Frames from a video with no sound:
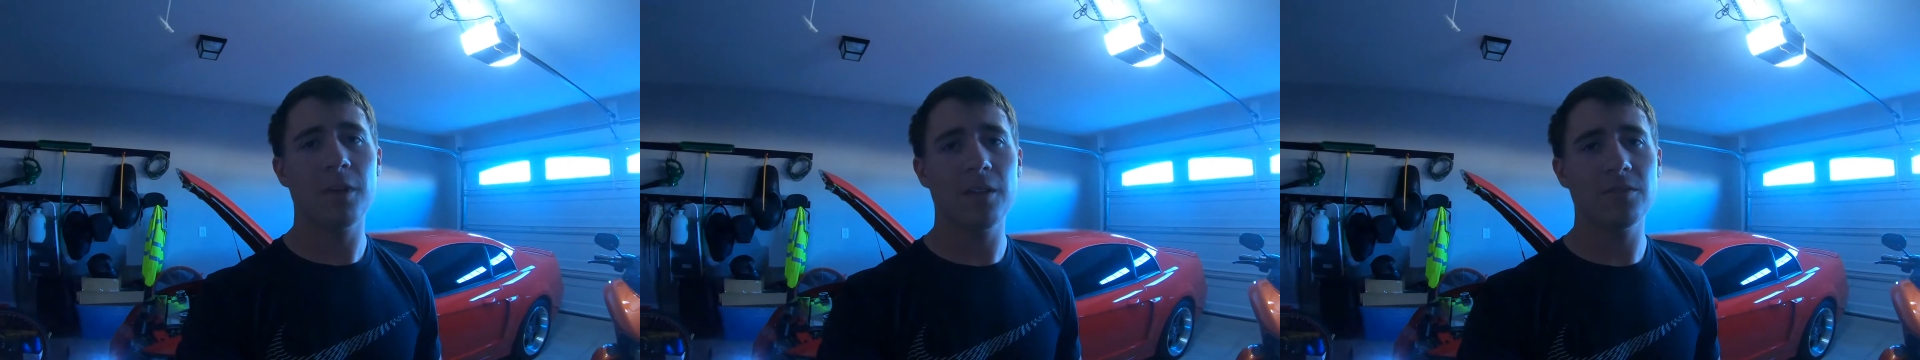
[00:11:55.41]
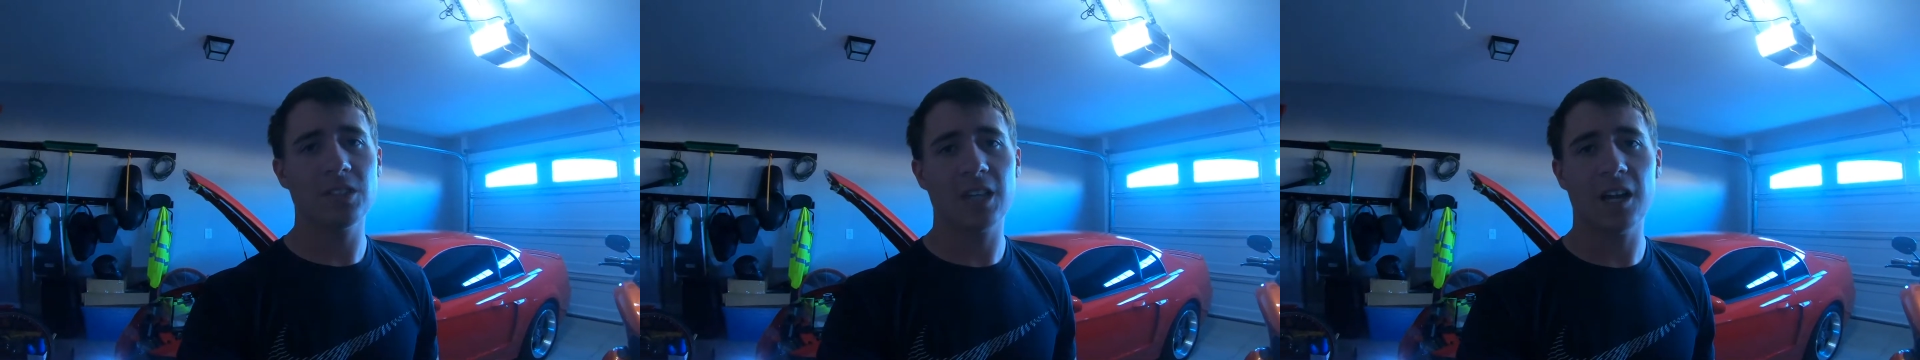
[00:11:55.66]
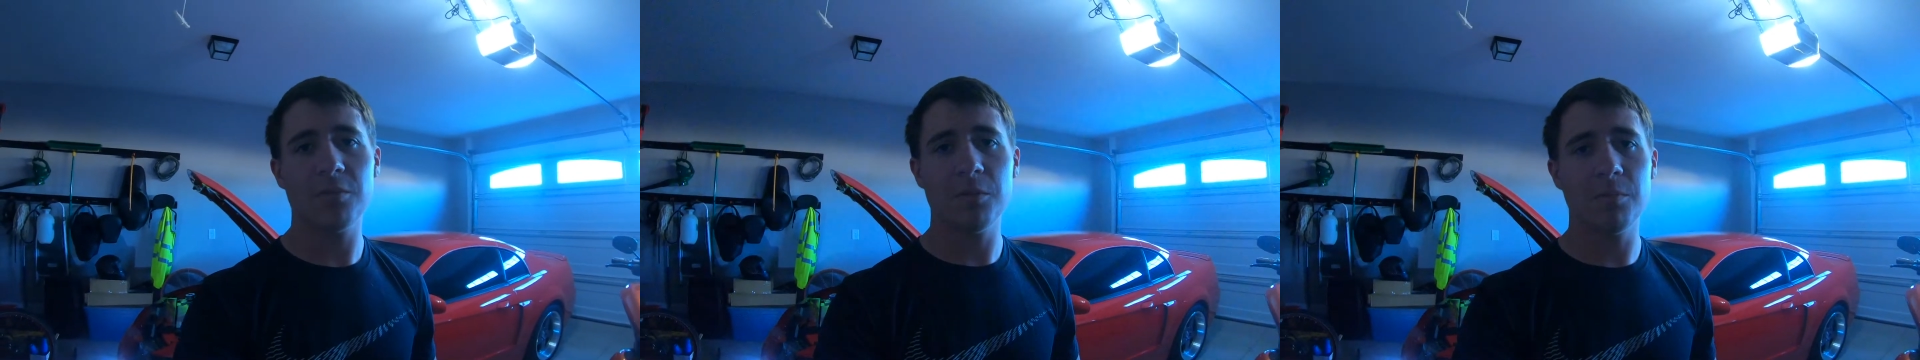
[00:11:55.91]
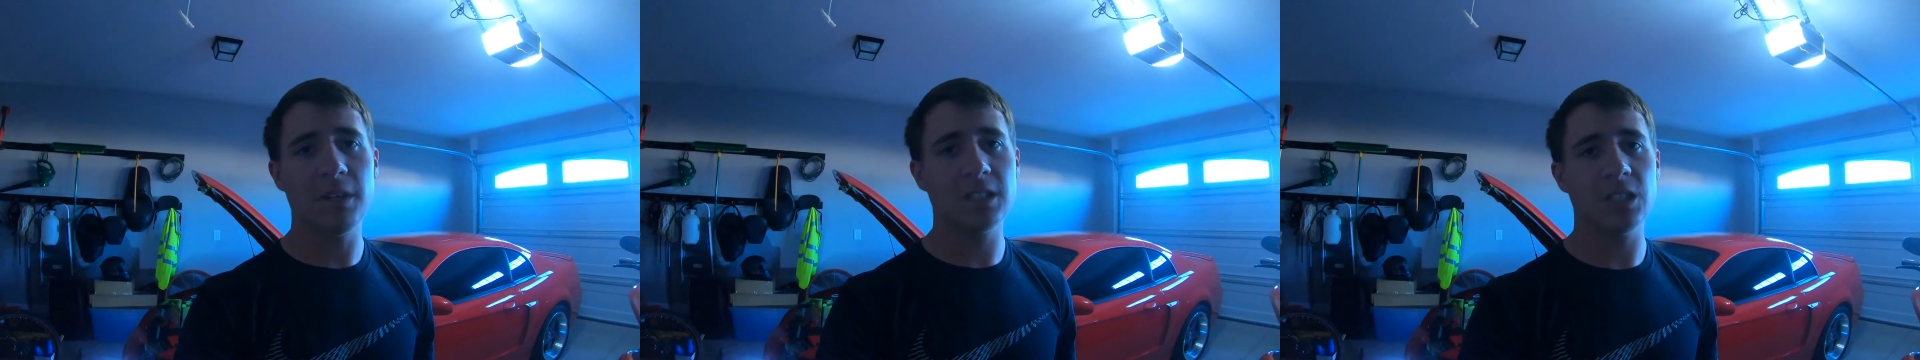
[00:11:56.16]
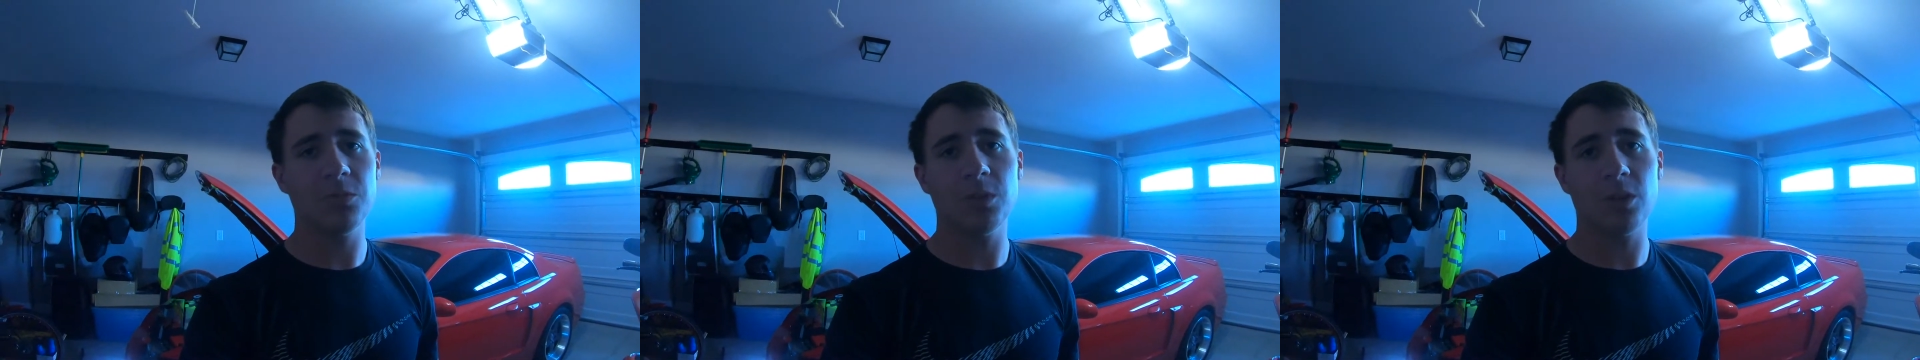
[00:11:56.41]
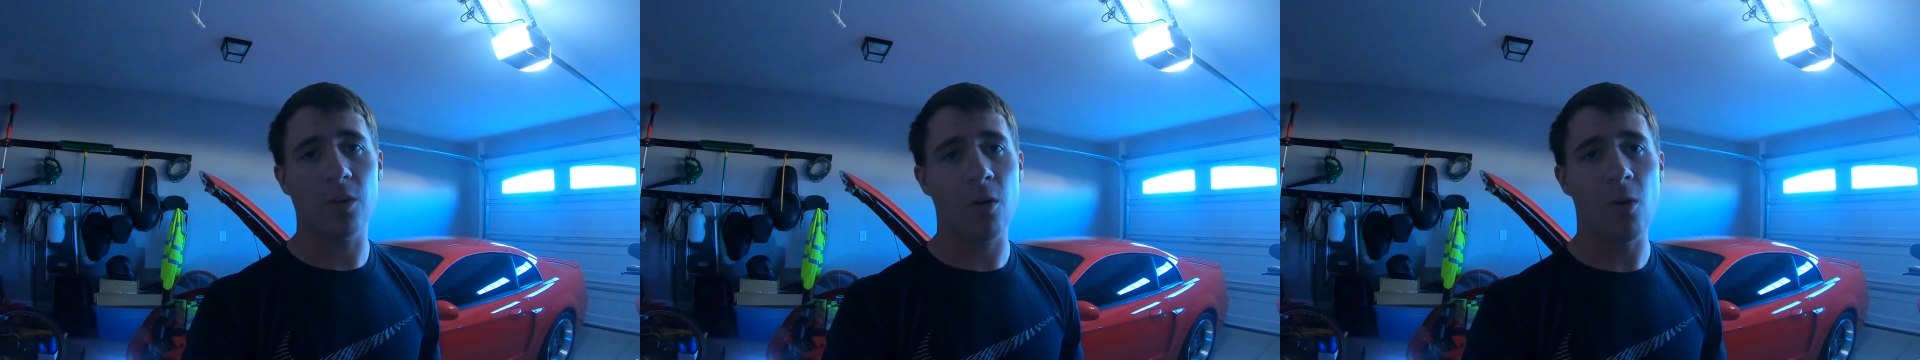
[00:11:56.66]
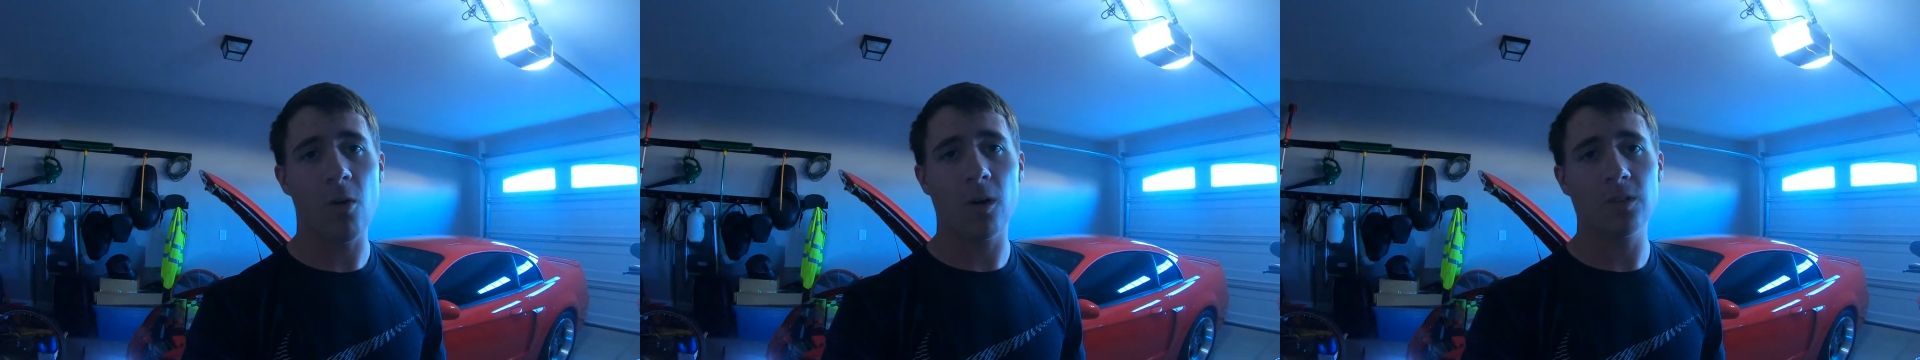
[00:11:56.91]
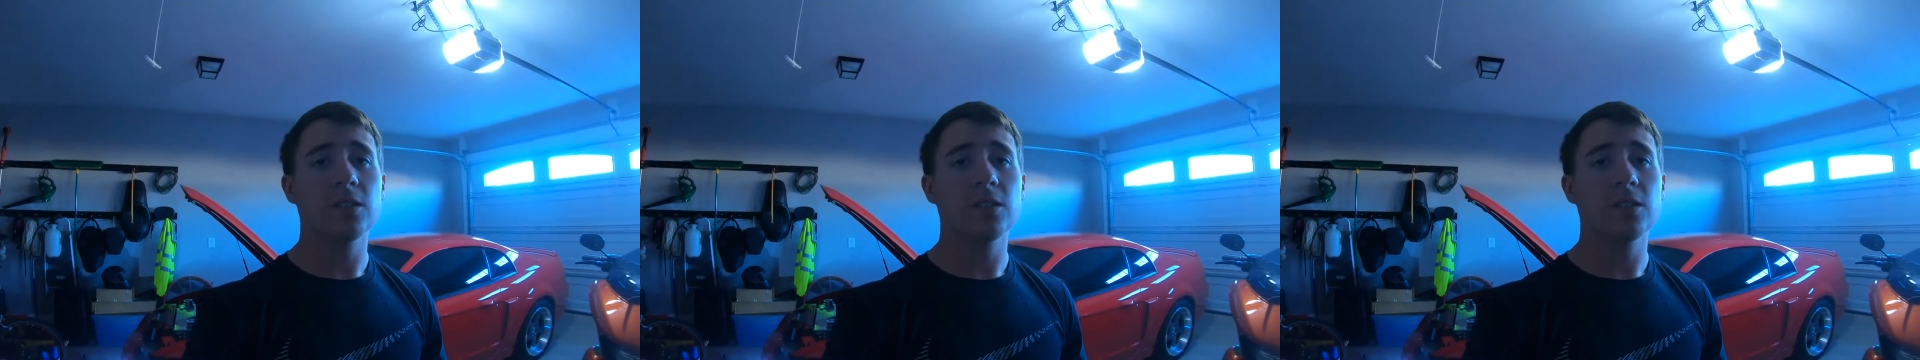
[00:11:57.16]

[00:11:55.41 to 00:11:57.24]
but I've just kind of been busy with the car.